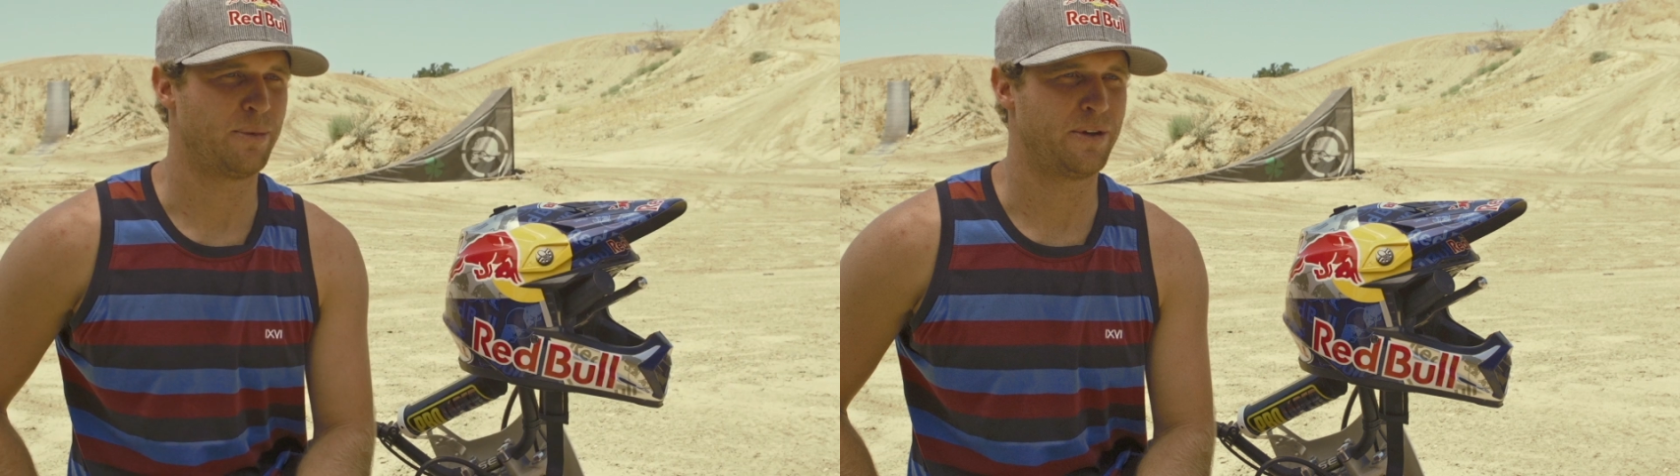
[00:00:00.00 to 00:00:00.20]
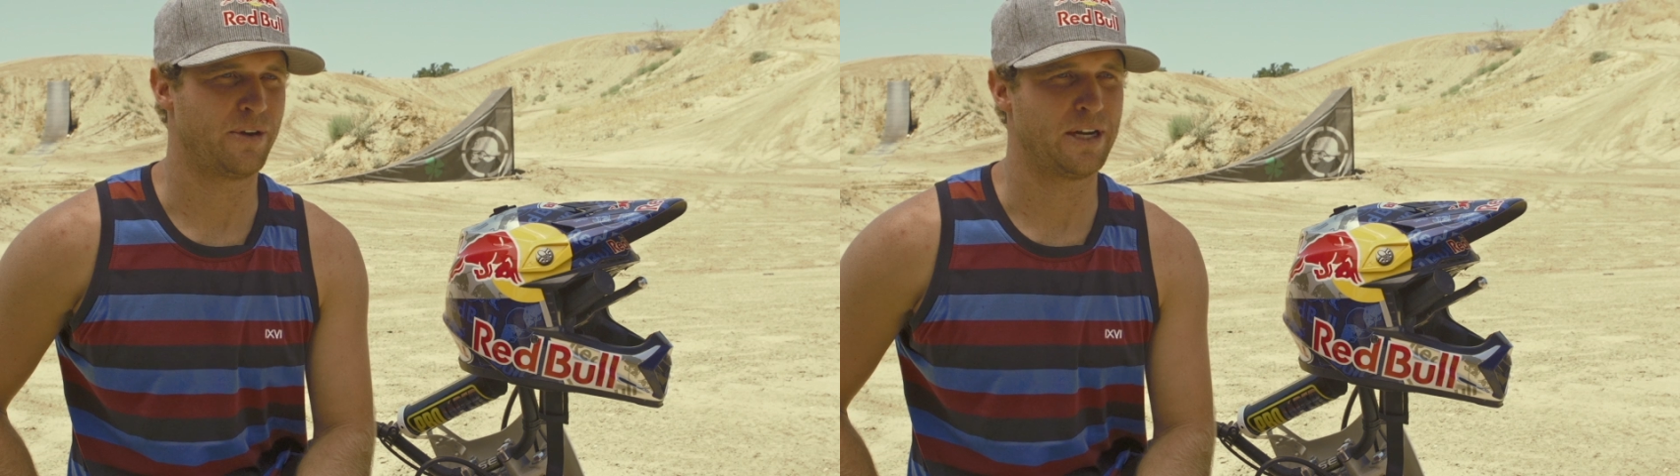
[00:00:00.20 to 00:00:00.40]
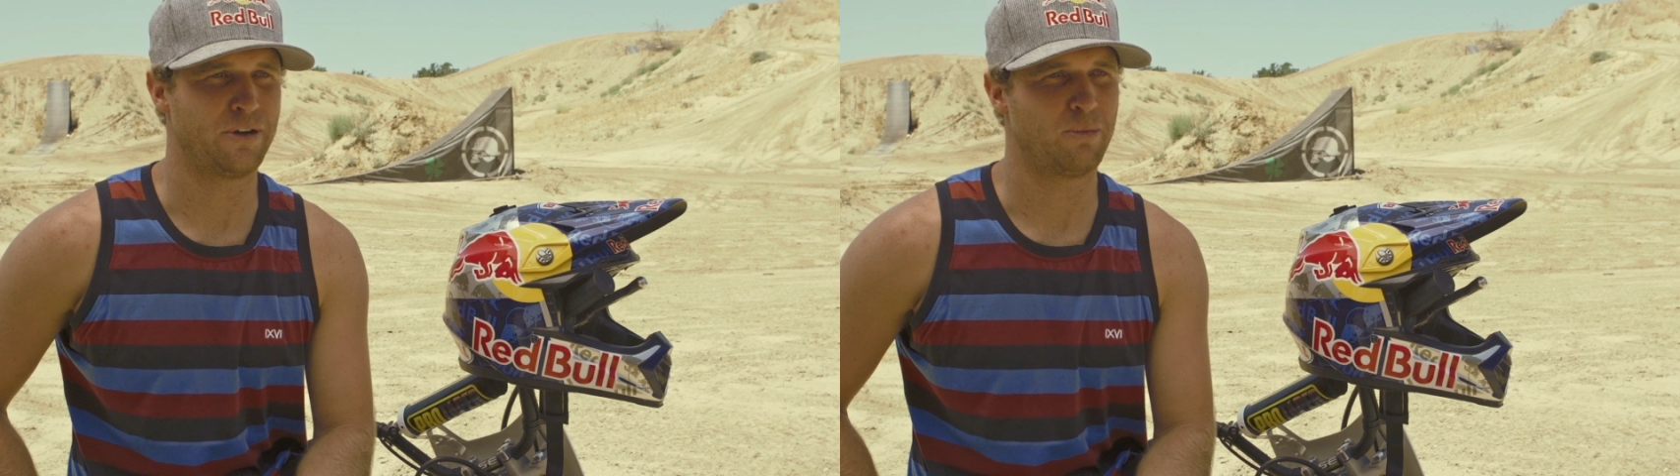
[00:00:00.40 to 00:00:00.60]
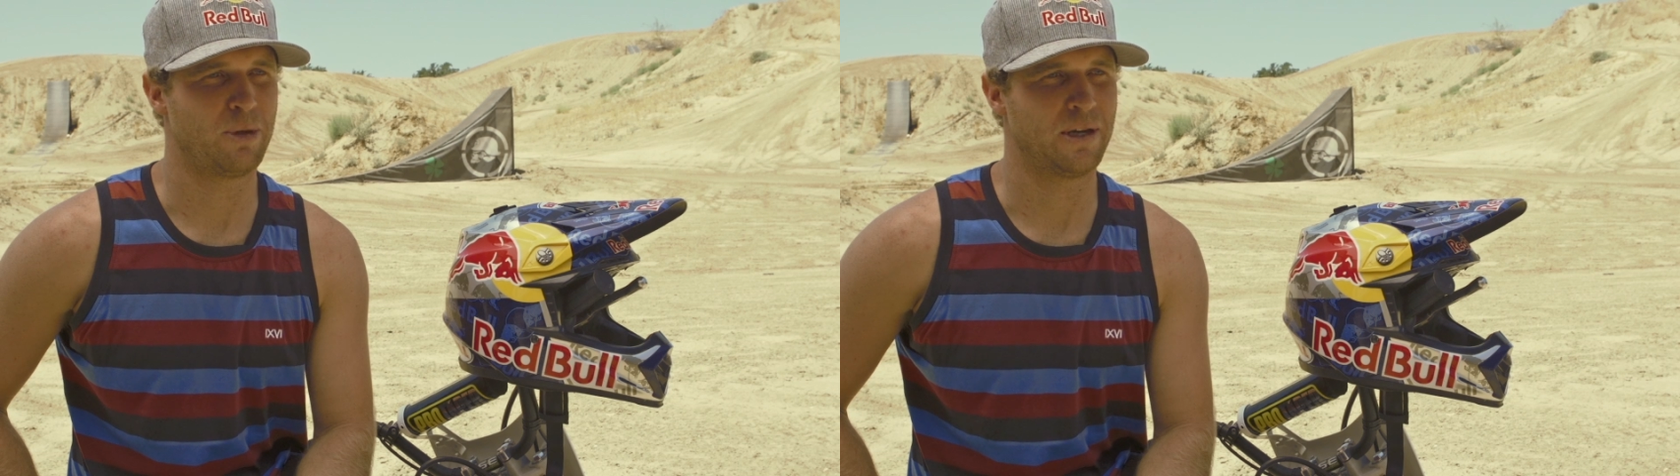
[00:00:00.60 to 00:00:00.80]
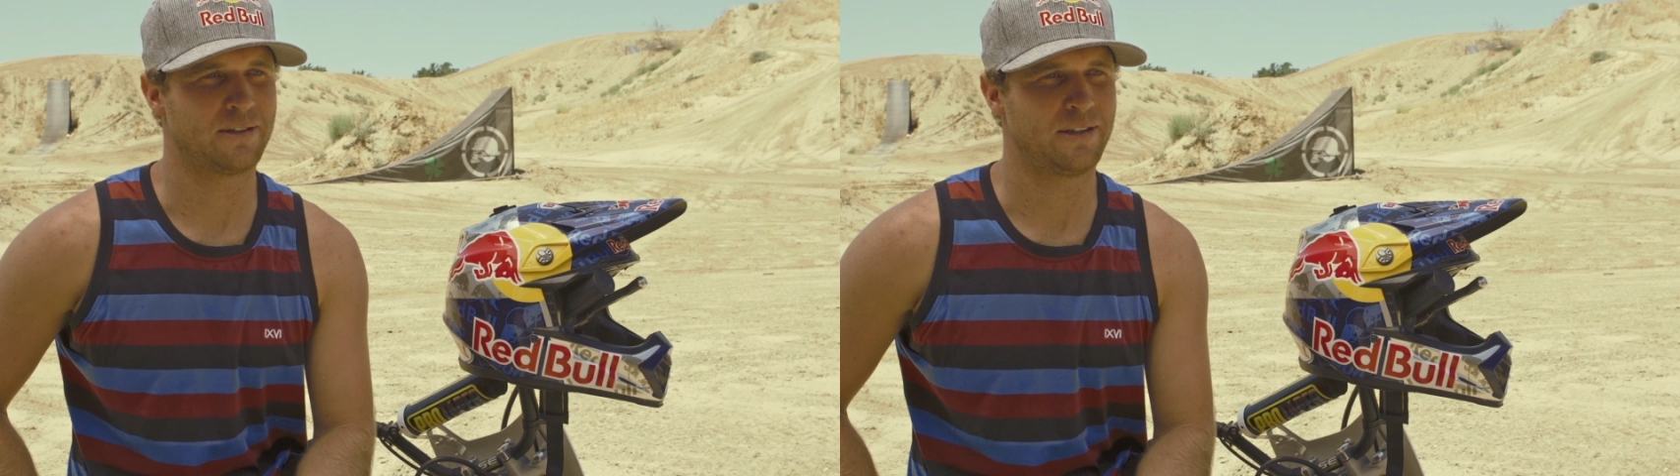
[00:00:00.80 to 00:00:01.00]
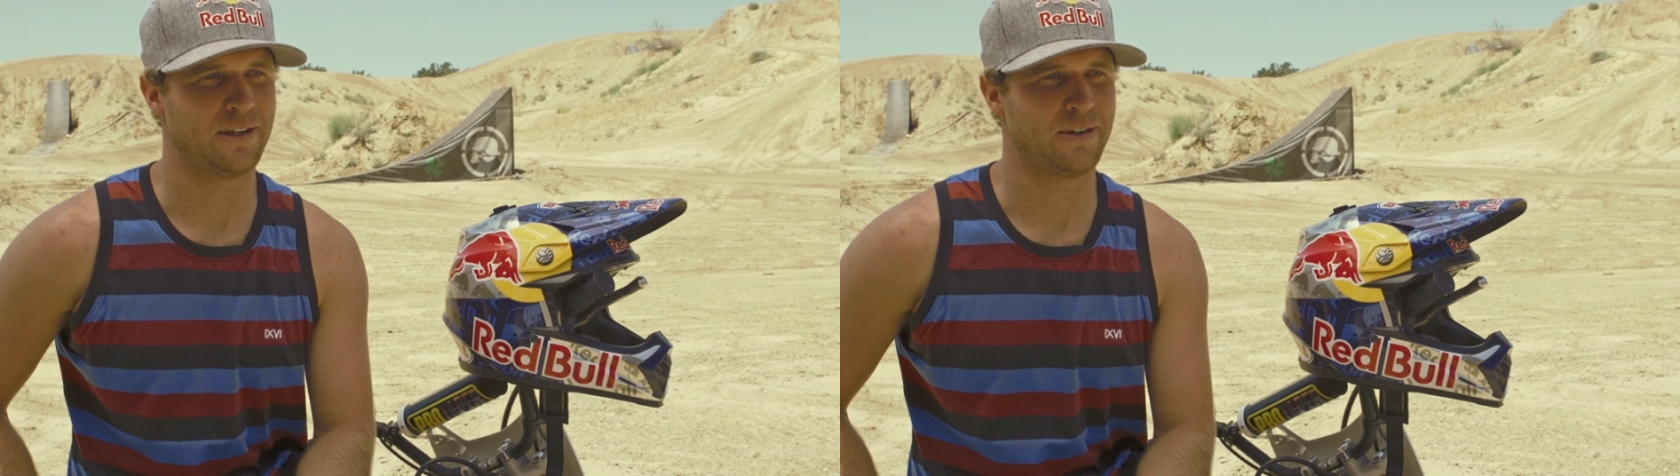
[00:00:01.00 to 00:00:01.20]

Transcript: me to ride dirt bikes, you know,